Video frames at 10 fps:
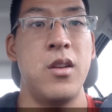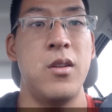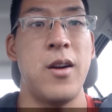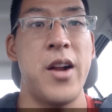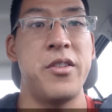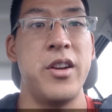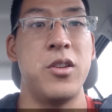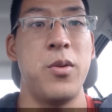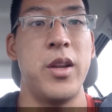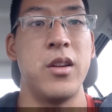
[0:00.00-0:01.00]
you're actually
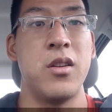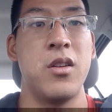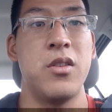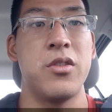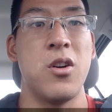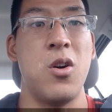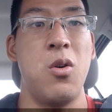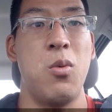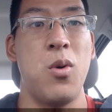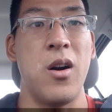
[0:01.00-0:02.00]
doing
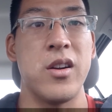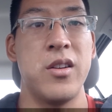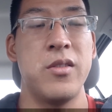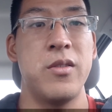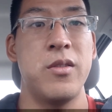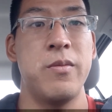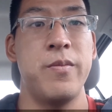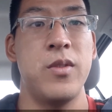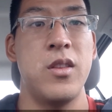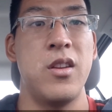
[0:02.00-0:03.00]
zero work.
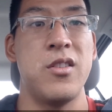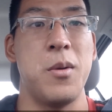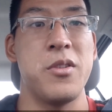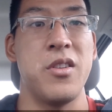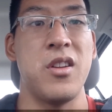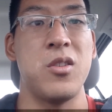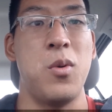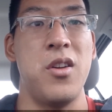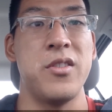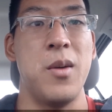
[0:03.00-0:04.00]
The assumption is that the
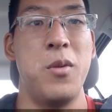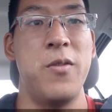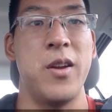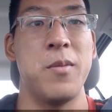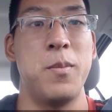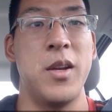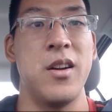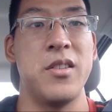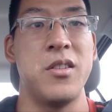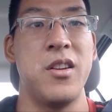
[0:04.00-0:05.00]
wall is not moving
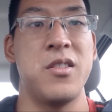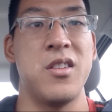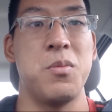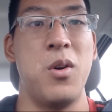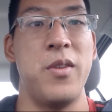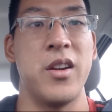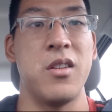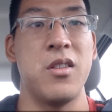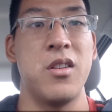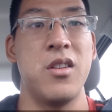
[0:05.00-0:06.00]
because the distance
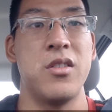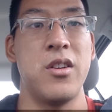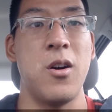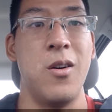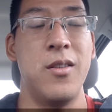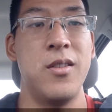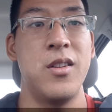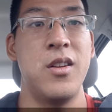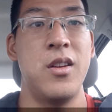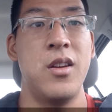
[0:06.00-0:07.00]
moving is zero.
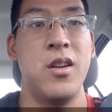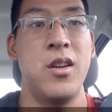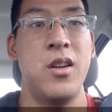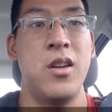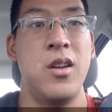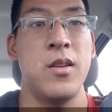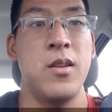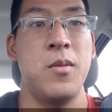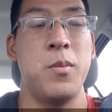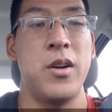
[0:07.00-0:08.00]

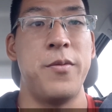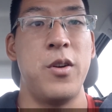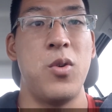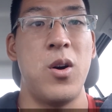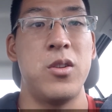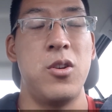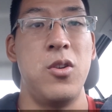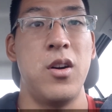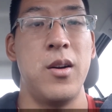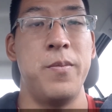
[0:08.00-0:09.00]
But if you were
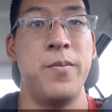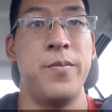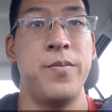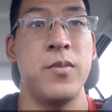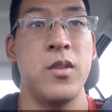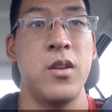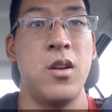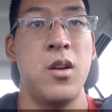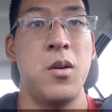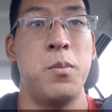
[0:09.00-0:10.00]
to
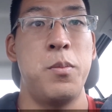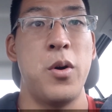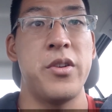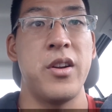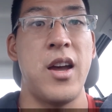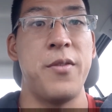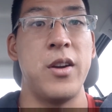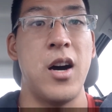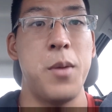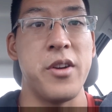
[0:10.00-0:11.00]
push a
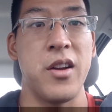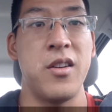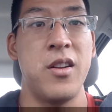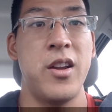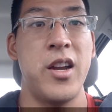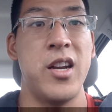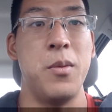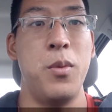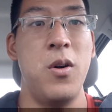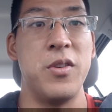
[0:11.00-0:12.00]
heavy object and it
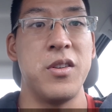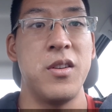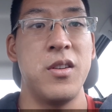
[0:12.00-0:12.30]
moves,